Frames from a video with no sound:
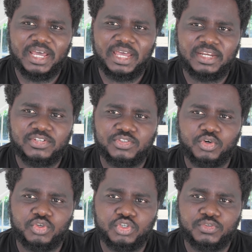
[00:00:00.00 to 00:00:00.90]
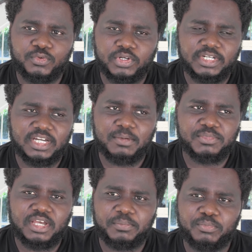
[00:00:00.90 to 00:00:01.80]
"and" is so useful, it
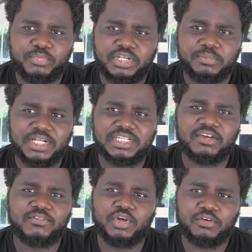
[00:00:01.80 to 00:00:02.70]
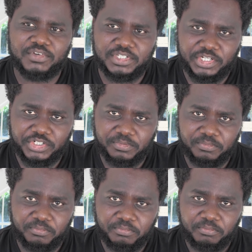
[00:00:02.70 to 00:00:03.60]
comes up in pretty much every conversation,
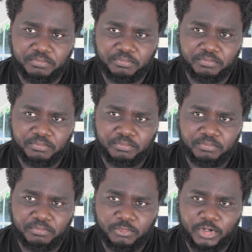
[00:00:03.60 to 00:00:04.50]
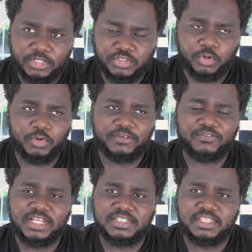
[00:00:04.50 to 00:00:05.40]
right? So
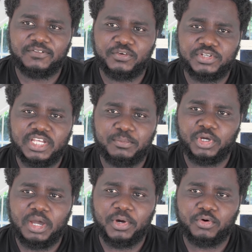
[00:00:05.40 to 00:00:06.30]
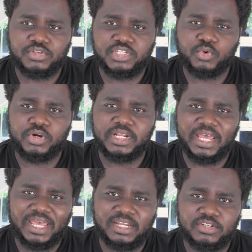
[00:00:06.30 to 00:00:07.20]
if, let's say, the first time you come across the word
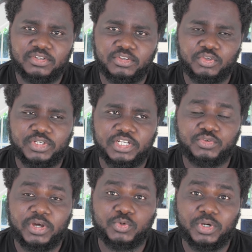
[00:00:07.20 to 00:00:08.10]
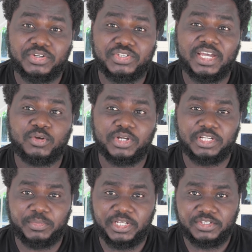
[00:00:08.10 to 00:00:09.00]
"and," you just try to understand what
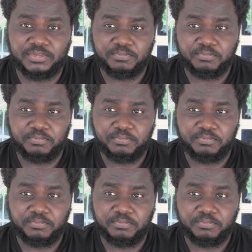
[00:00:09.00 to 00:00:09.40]
it means,